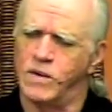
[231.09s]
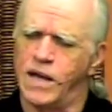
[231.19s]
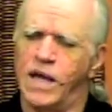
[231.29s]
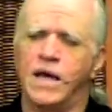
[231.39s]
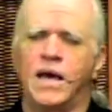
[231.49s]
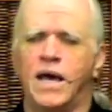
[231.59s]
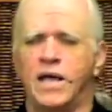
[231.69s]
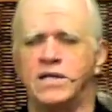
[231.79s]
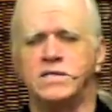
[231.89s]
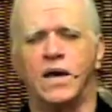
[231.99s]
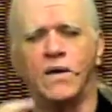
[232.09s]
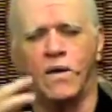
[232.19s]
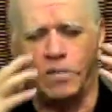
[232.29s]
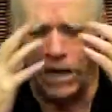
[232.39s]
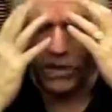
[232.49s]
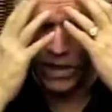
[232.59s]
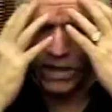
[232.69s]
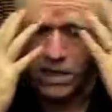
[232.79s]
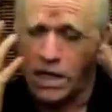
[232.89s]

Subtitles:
right? And you say, oh my goodness.